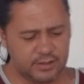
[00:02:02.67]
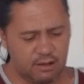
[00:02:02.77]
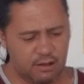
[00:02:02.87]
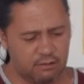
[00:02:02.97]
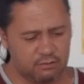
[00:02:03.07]

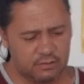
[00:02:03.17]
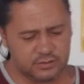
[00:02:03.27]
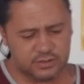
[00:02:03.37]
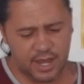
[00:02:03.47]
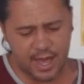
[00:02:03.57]
now
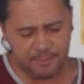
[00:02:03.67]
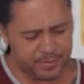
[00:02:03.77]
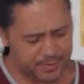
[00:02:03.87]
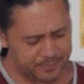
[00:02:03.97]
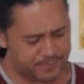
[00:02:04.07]
the
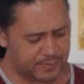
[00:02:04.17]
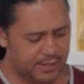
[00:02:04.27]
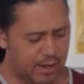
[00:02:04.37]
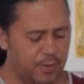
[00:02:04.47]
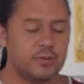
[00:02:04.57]
app
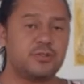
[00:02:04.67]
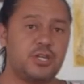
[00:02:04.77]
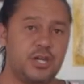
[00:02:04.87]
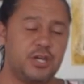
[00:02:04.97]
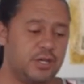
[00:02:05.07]
and I will
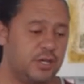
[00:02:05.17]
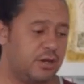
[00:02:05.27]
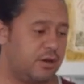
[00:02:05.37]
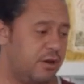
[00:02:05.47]
see